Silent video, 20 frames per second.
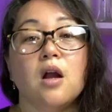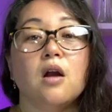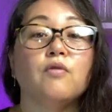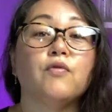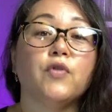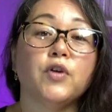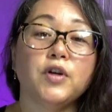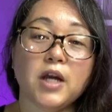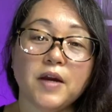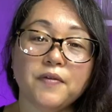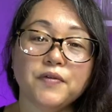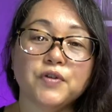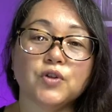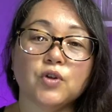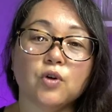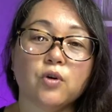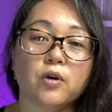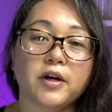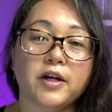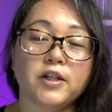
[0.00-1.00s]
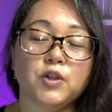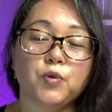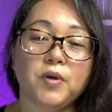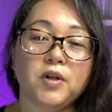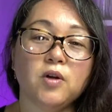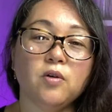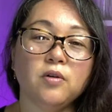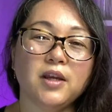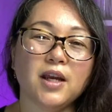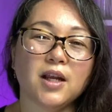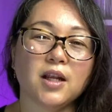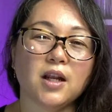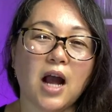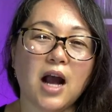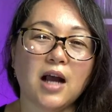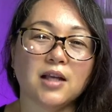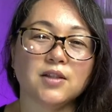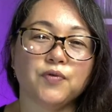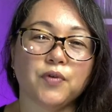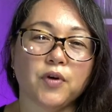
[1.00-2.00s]
For knife storage, we don't get
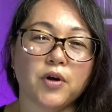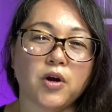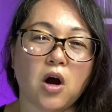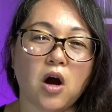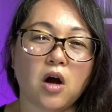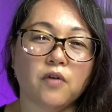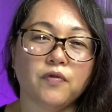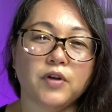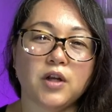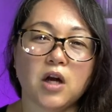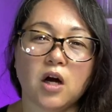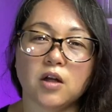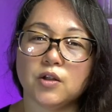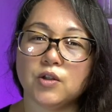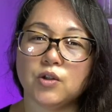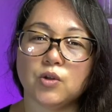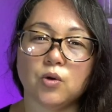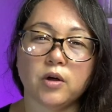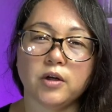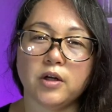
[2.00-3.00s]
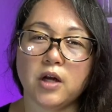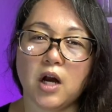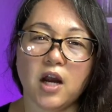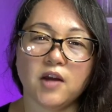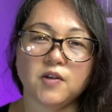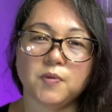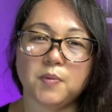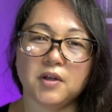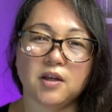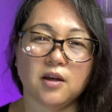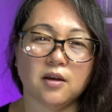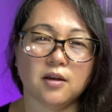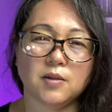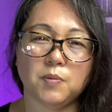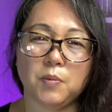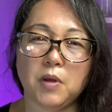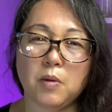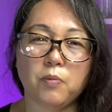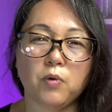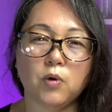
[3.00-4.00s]
asked very often how to store knives because
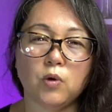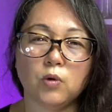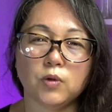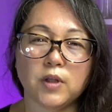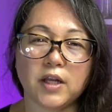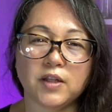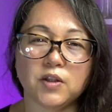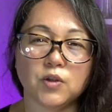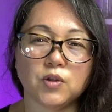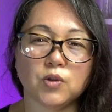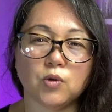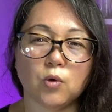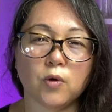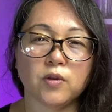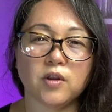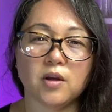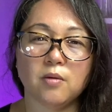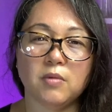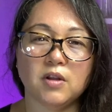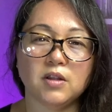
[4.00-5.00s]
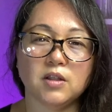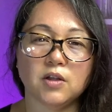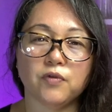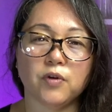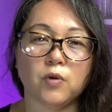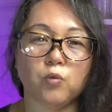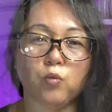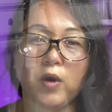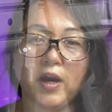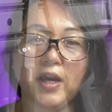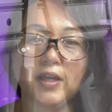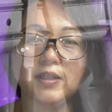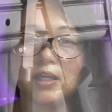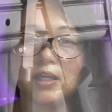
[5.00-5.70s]
people like to store them in different ways,